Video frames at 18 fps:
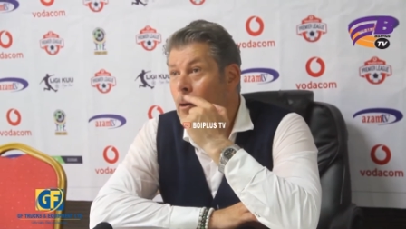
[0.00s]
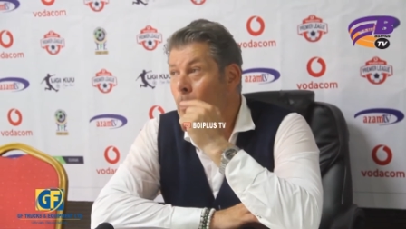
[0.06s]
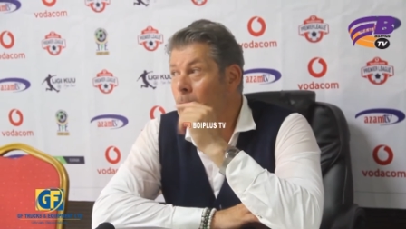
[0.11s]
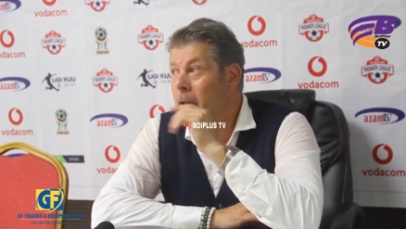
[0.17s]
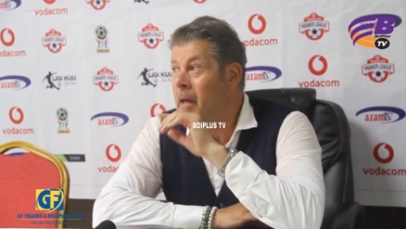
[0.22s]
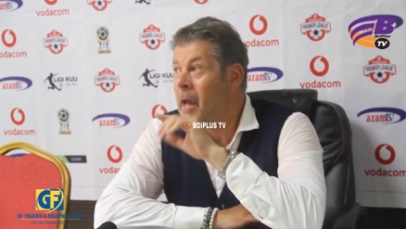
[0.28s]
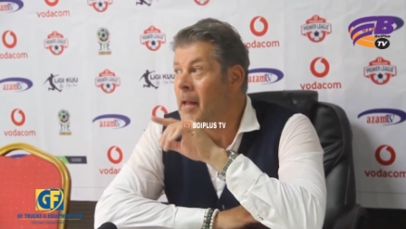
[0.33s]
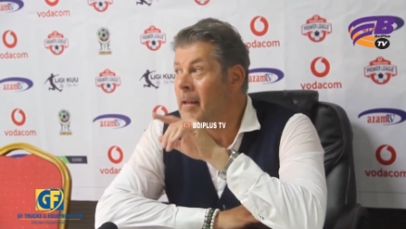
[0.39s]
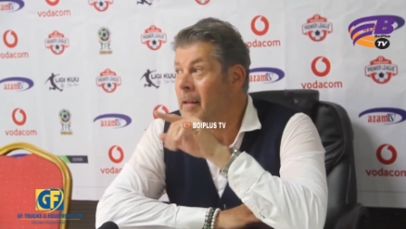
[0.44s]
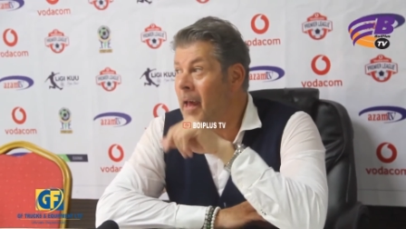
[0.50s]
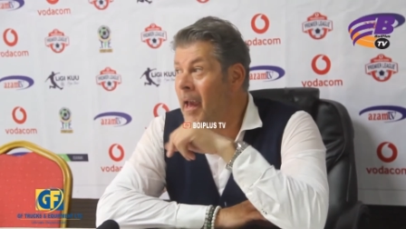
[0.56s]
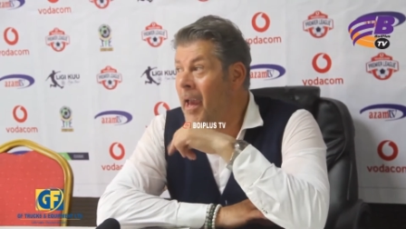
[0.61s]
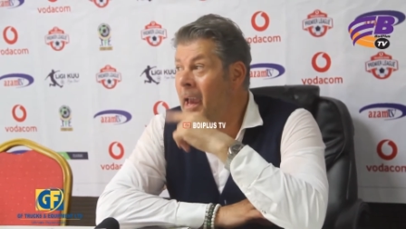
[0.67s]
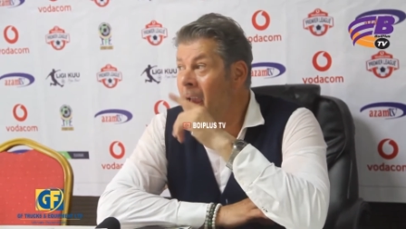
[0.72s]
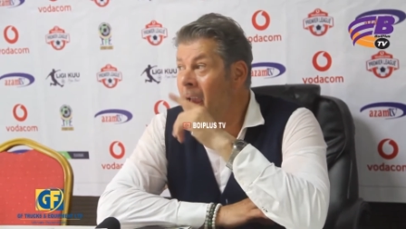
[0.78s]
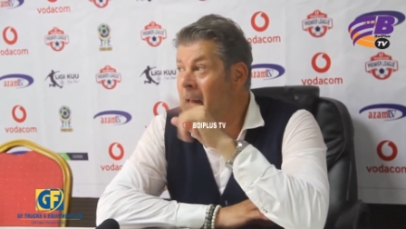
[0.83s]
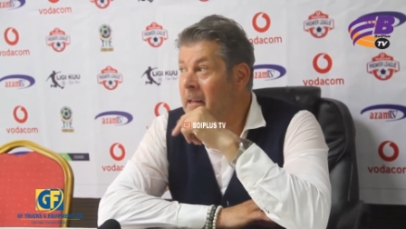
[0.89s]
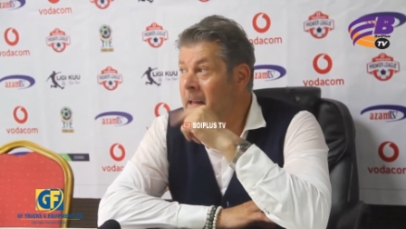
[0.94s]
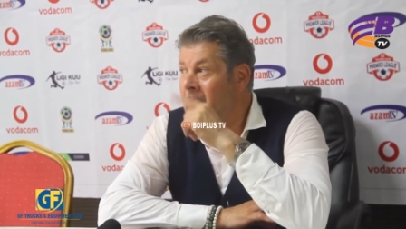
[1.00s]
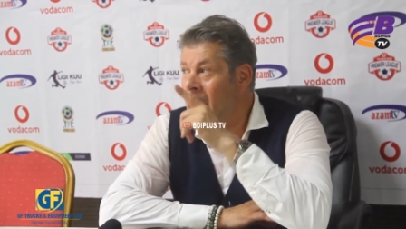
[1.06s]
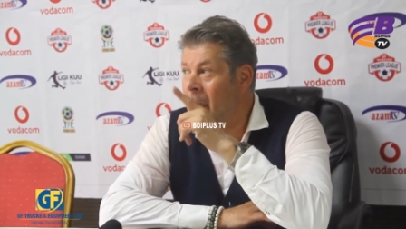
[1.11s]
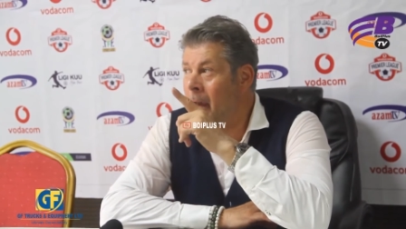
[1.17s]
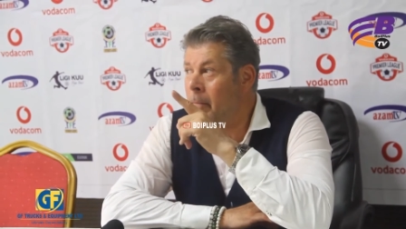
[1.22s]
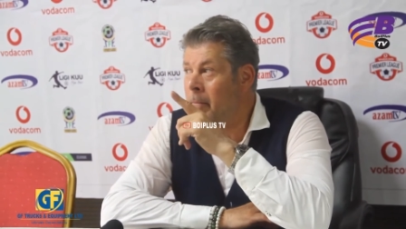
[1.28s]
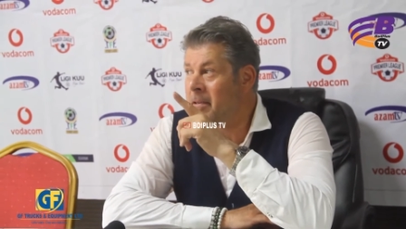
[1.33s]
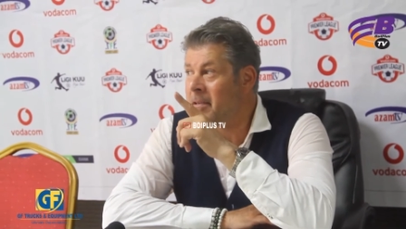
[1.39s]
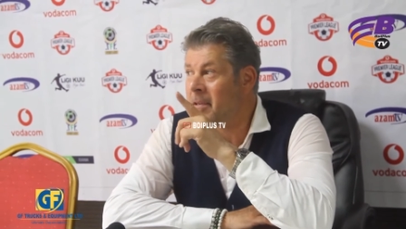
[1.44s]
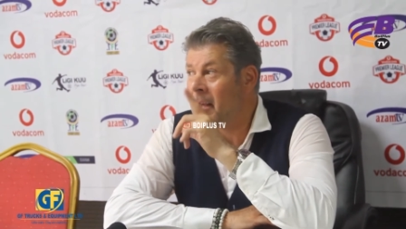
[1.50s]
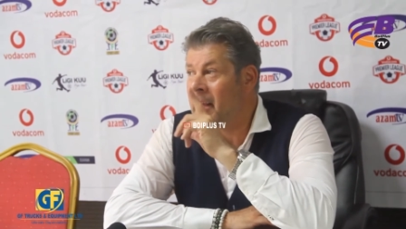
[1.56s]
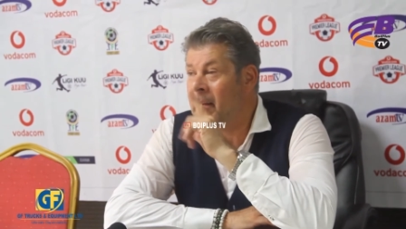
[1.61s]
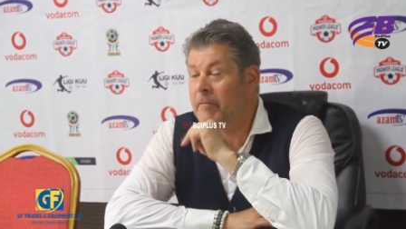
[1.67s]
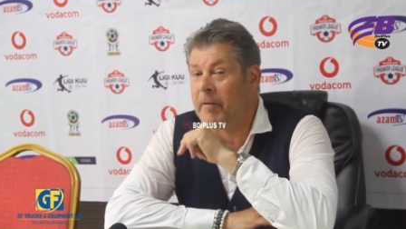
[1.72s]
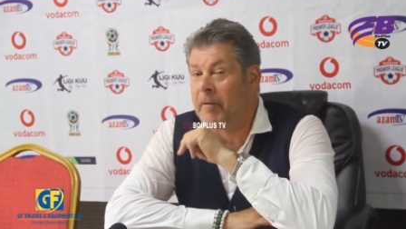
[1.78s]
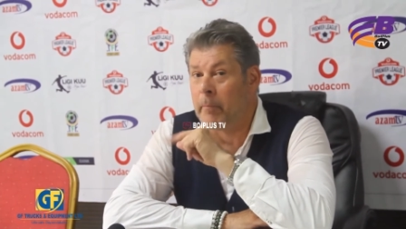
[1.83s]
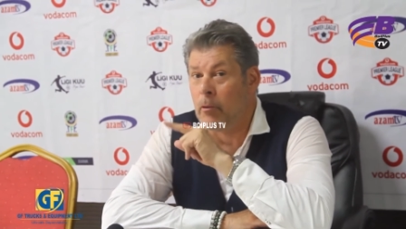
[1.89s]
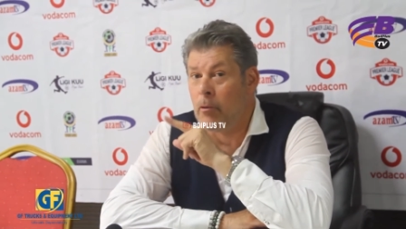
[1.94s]
again eight games
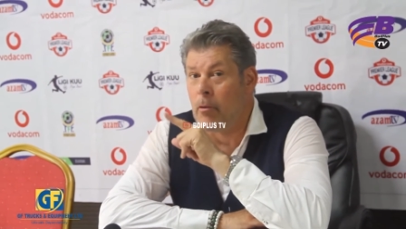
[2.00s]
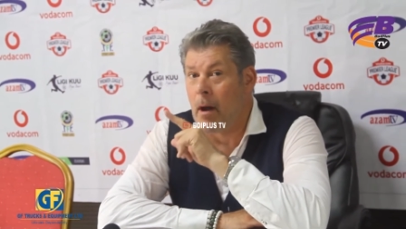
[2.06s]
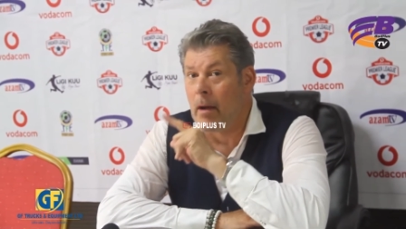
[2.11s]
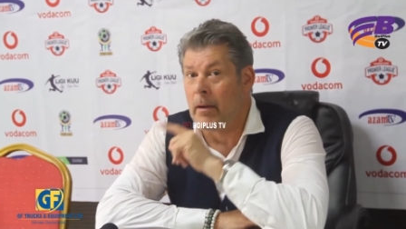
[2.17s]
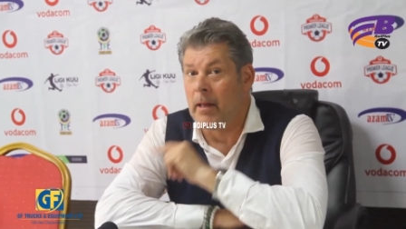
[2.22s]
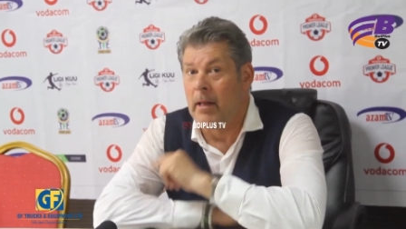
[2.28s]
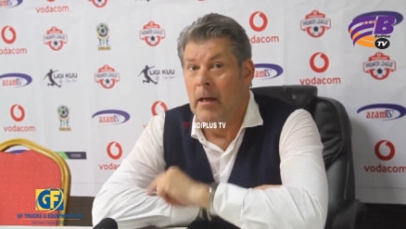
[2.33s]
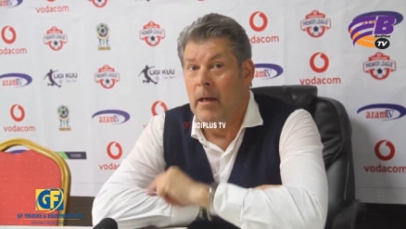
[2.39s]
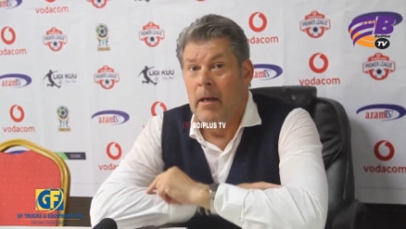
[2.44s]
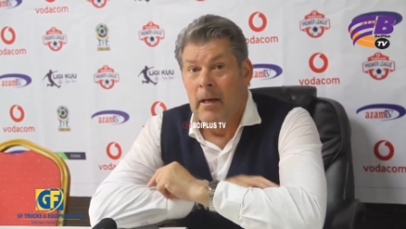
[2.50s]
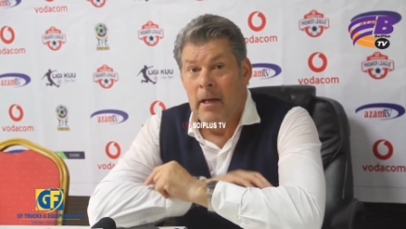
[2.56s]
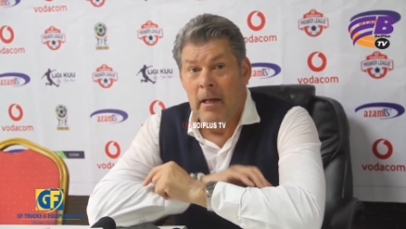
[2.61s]
in February